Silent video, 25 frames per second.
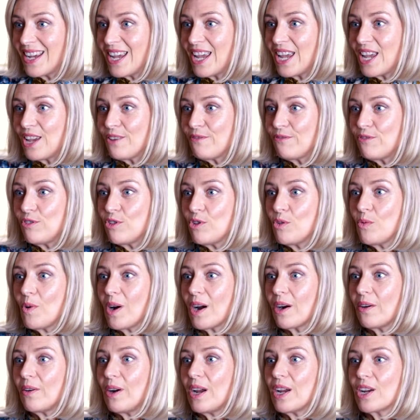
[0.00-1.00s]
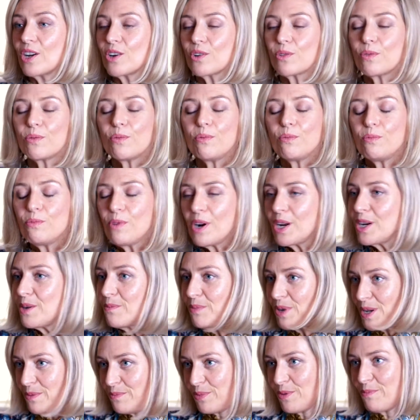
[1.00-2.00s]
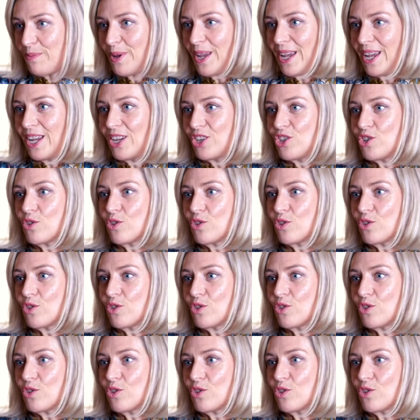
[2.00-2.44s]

If you are incredibly prepared,